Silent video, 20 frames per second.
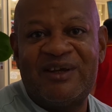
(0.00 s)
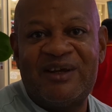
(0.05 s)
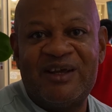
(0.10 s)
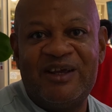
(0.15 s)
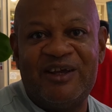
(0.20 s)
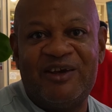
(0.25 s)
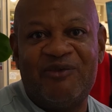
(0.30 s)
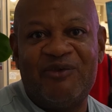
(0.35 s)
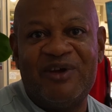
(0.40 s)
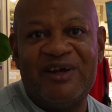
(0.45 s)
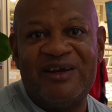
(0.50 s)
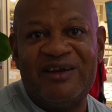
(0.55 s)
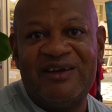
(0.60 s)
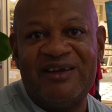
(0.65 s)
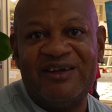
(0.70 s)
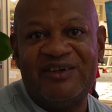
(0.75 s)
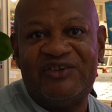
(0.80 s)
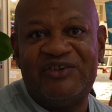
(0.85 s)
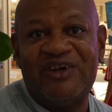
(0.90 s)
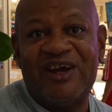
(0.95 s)
here in
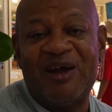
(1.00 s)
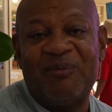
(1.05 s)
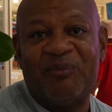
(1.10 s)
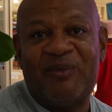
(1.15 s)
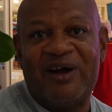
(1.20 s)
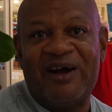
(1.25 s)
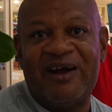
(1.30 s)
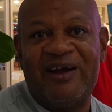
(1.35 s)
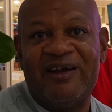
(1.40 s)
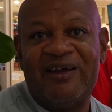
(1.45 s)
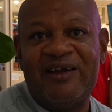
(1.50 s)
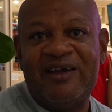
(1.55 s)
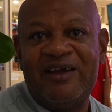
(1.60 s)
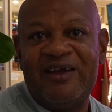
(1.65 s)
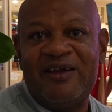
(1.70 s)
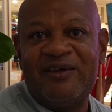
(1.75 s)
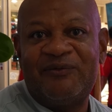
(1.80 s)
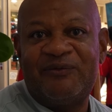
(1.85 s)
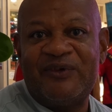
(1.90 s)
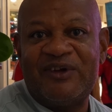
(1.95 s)
the Chiang Mai
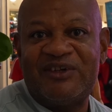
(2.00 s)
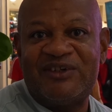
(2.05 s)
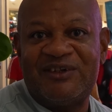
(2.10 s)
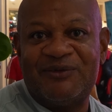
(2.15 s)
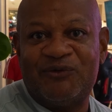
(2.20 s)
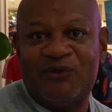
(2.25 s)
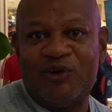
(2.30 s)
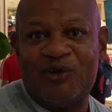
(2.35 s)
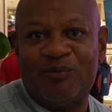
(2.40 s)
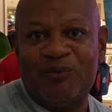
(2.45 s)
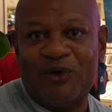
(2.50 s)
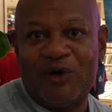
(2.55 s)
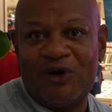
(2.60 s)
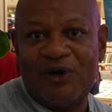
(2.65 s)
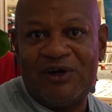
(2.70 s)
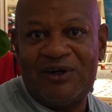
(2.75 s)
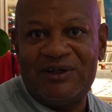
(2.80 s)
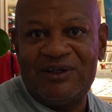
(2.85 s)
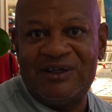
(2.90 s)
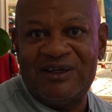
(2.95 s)
Festival
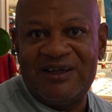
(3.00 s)
Mall.